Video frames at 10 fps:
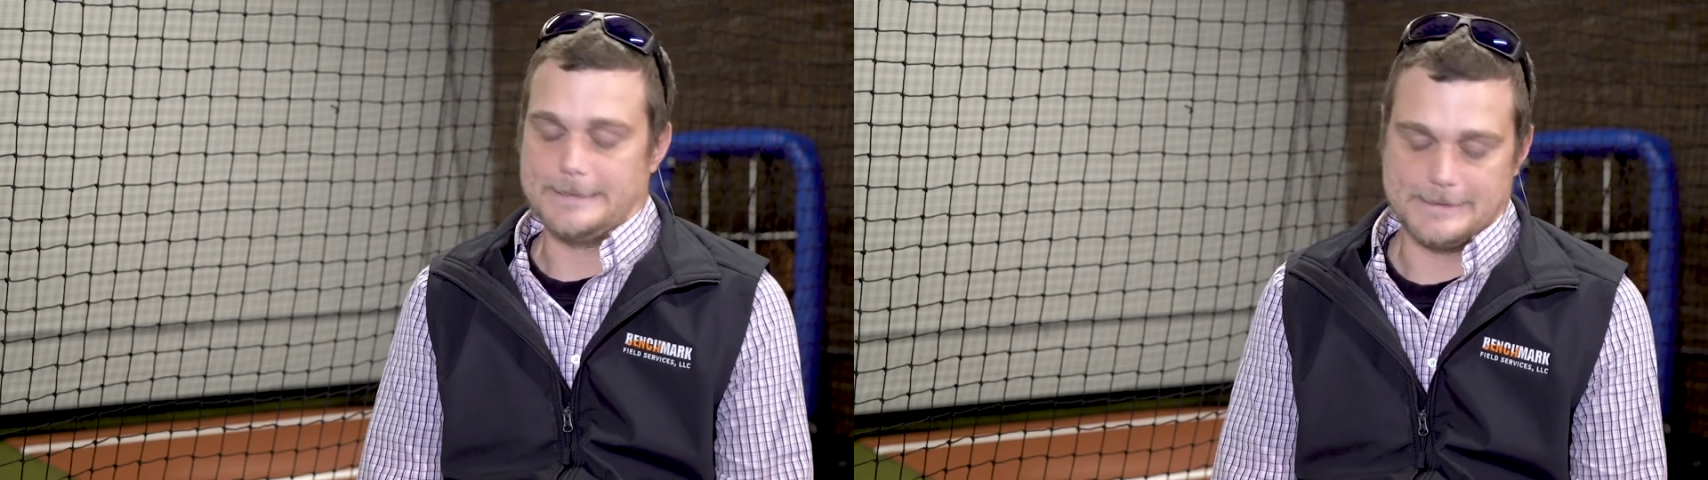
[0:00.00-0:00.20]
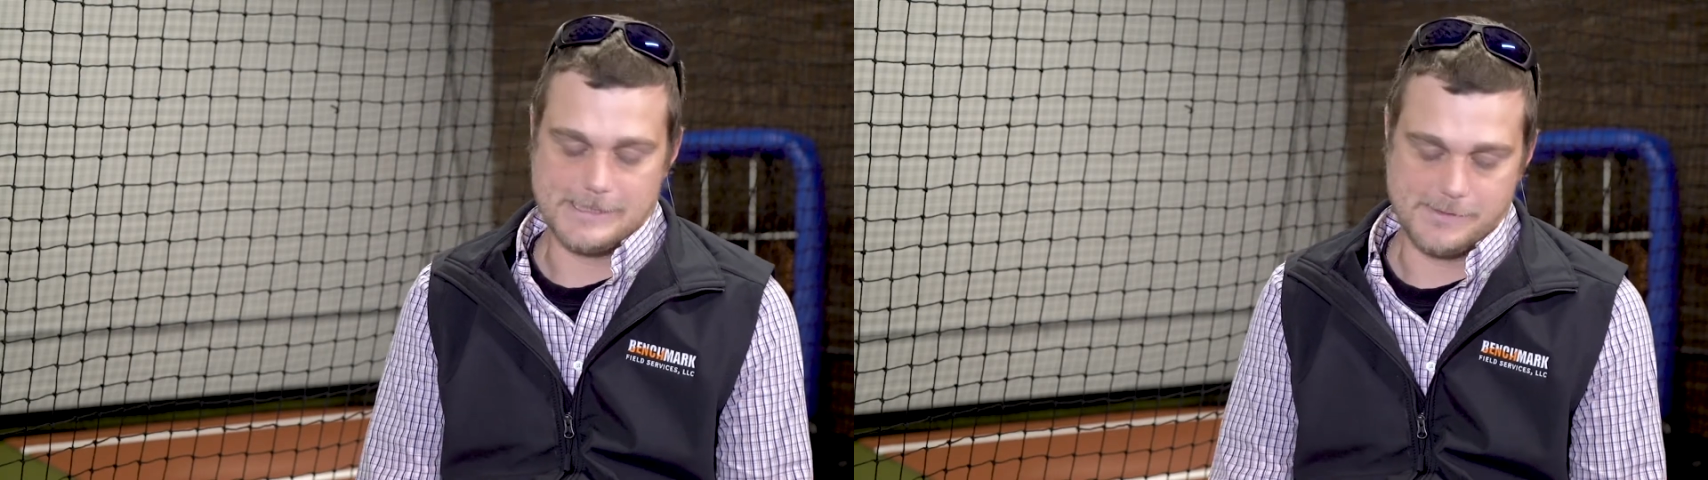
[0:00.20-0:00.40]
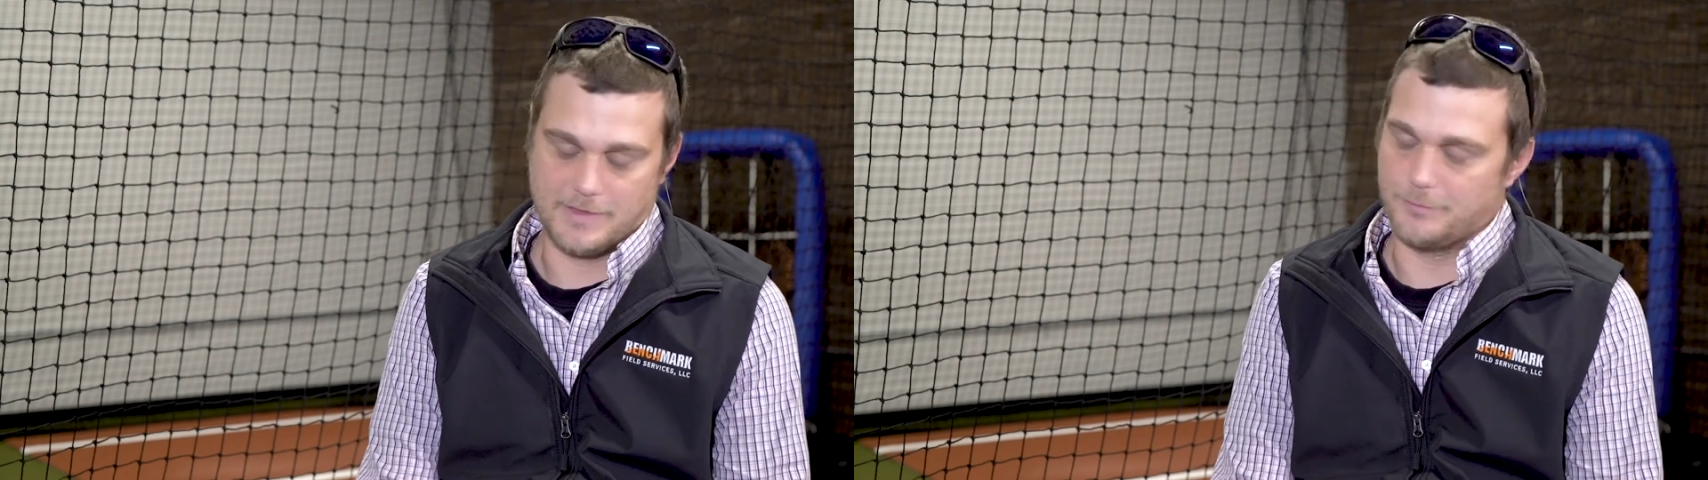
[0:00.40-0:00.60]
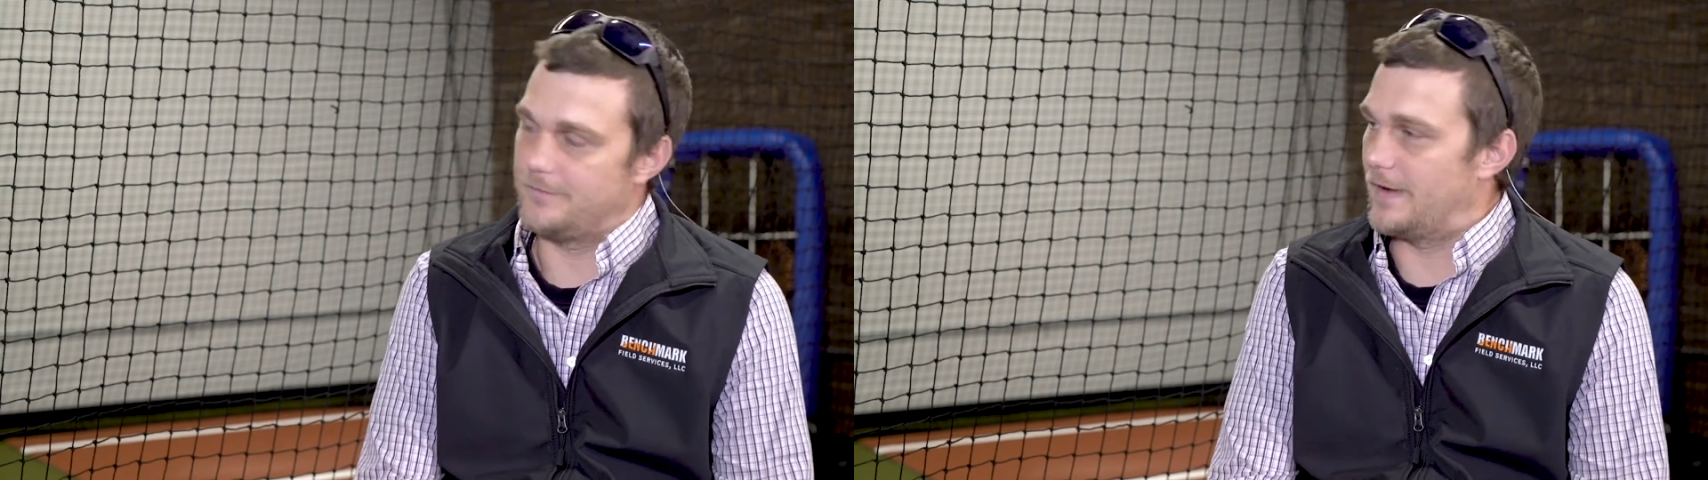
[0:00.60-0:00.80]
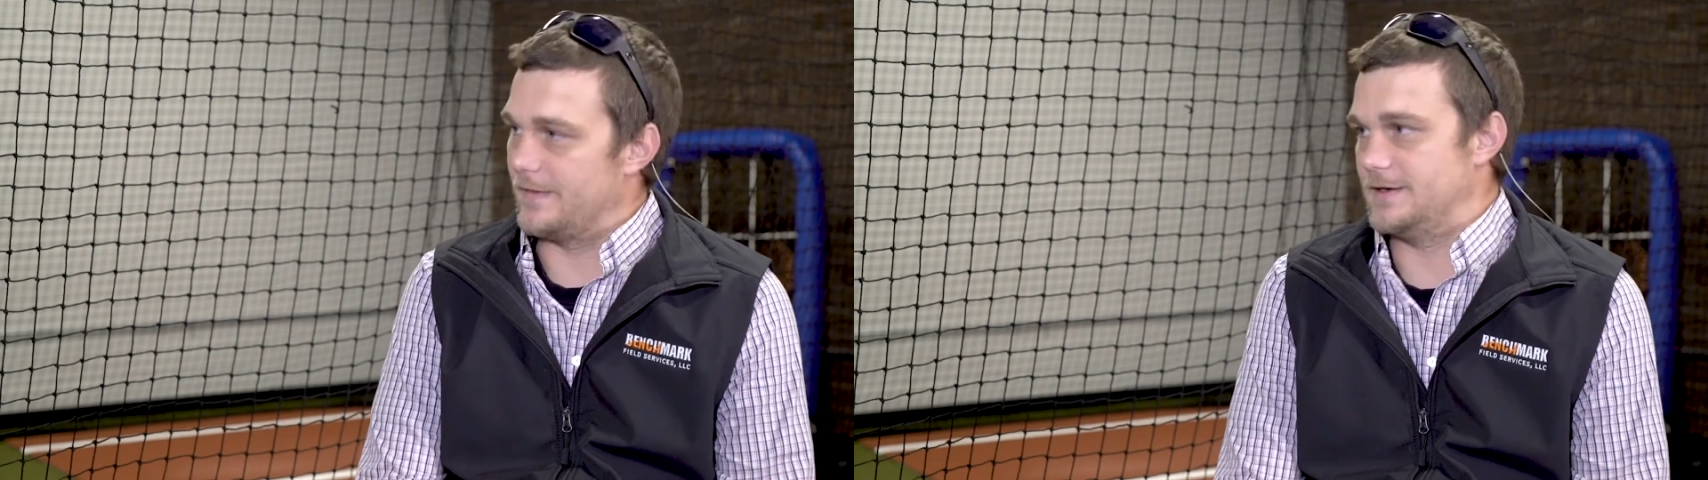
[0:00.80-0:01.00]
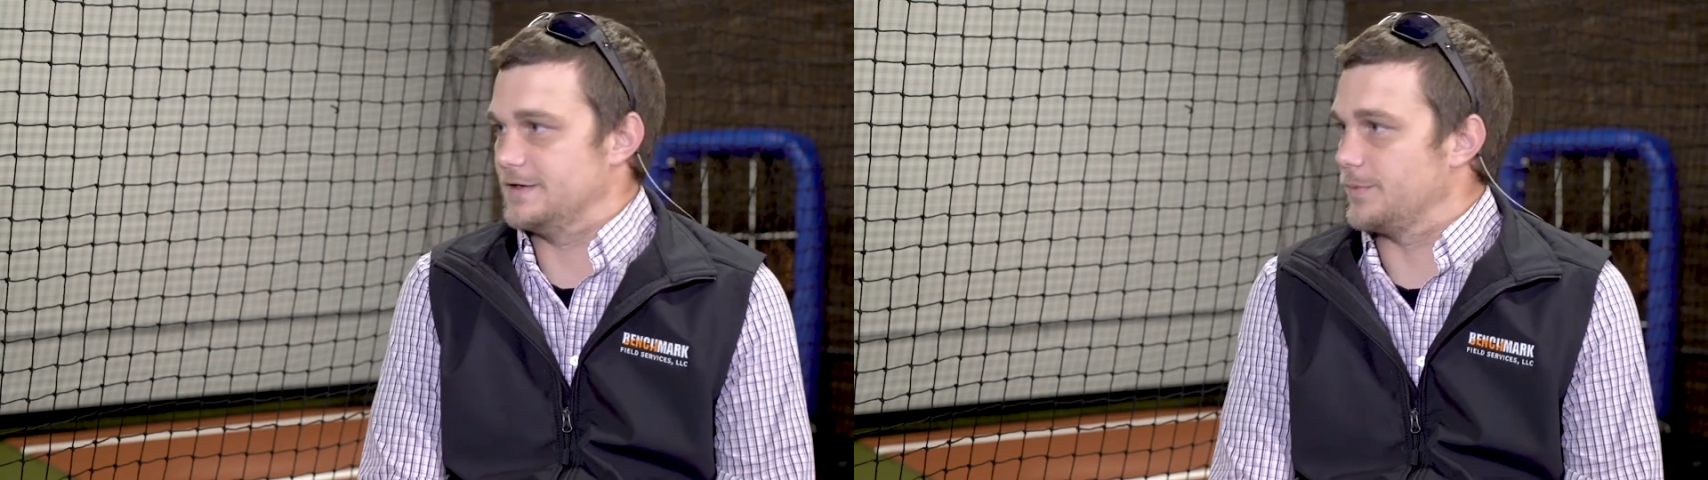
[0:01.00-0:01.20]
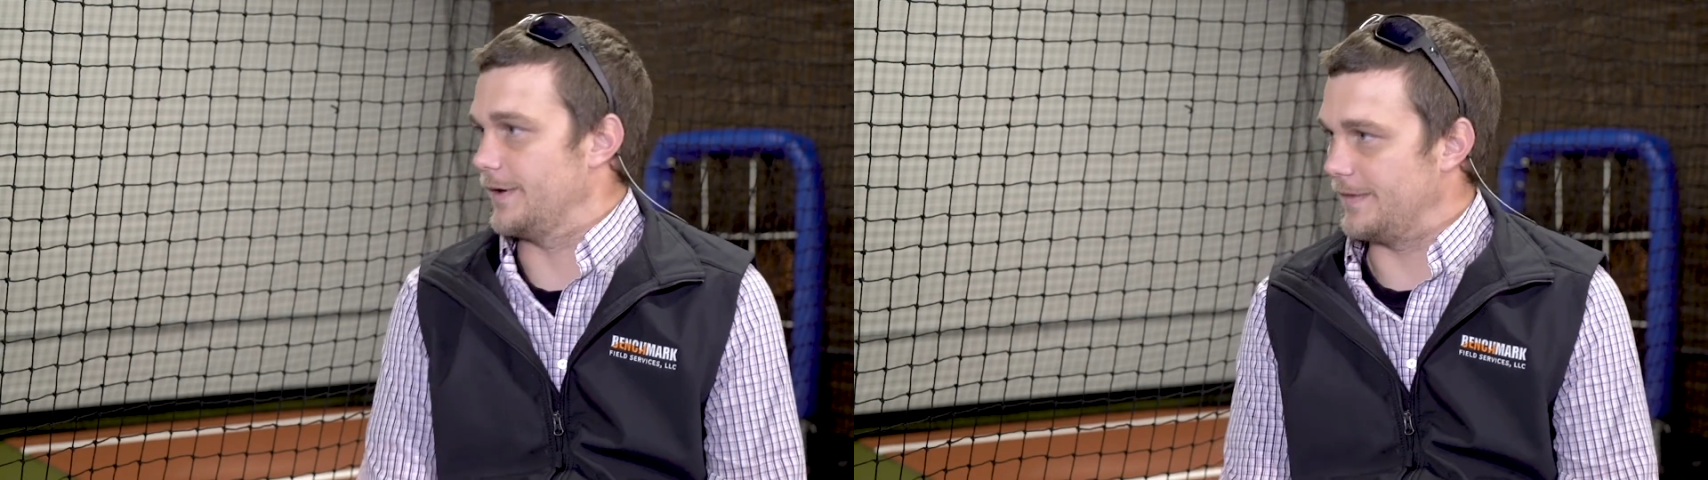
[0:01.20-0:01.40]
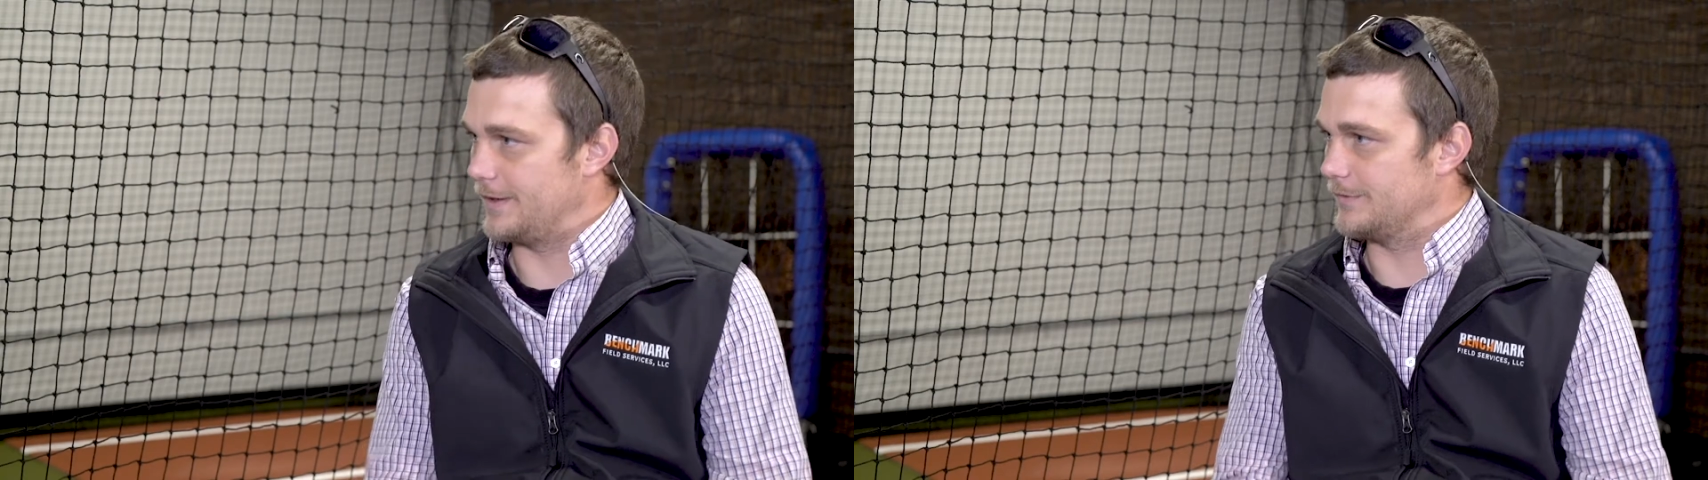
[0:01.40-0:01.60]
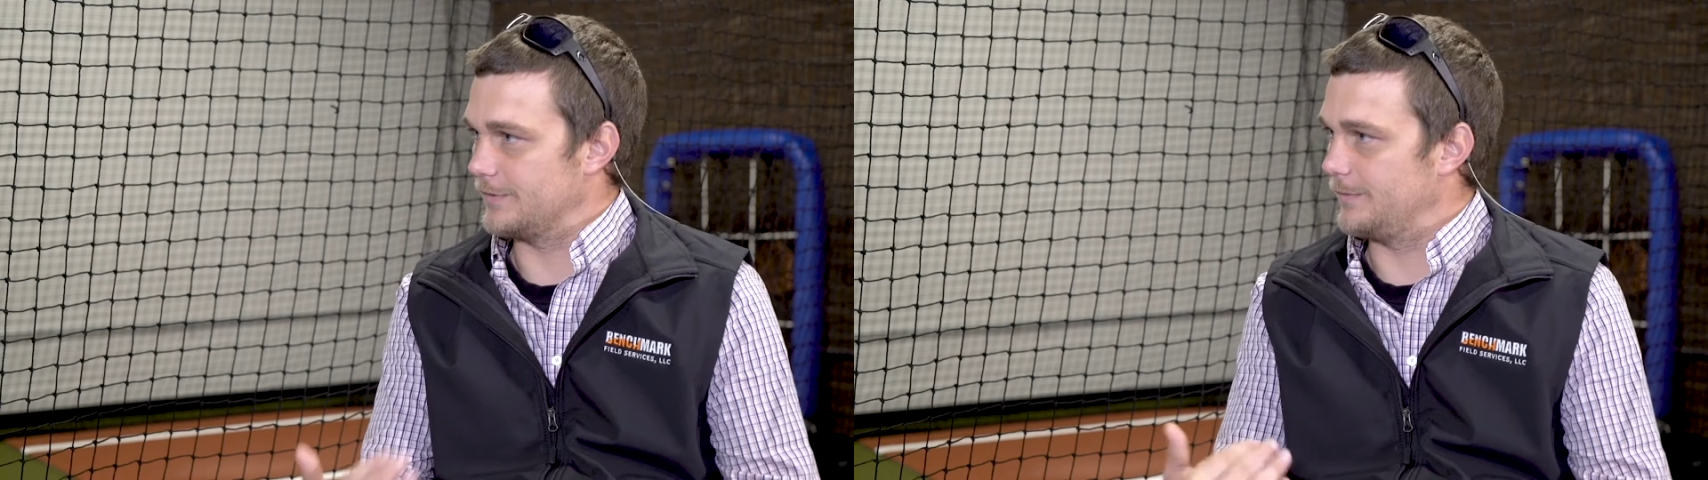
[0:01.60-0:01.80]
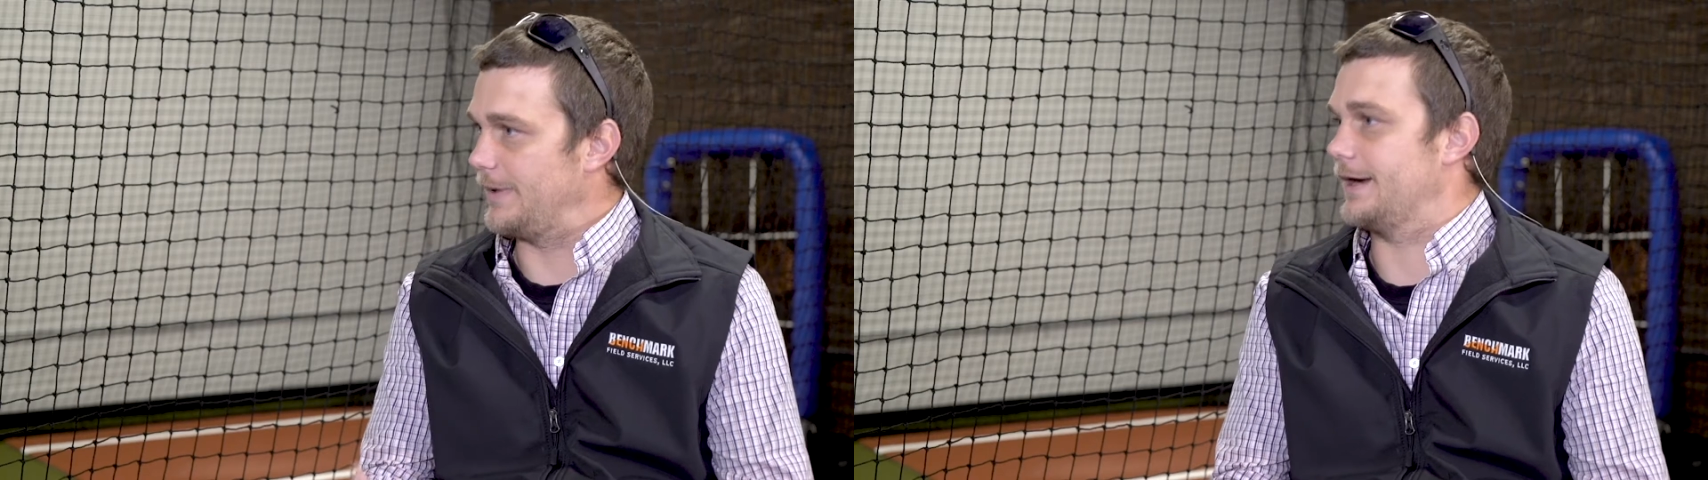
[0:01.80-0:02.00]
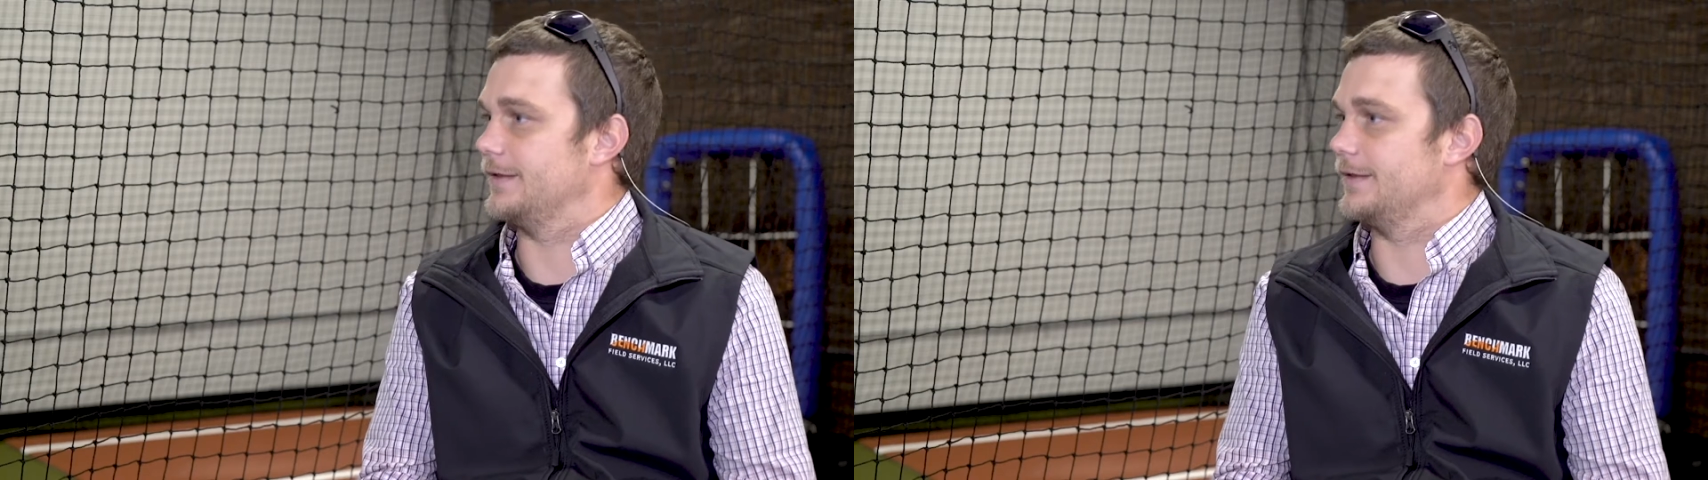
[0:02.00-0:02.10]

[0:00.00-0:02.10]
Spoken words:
And then we've got the display that goes on the back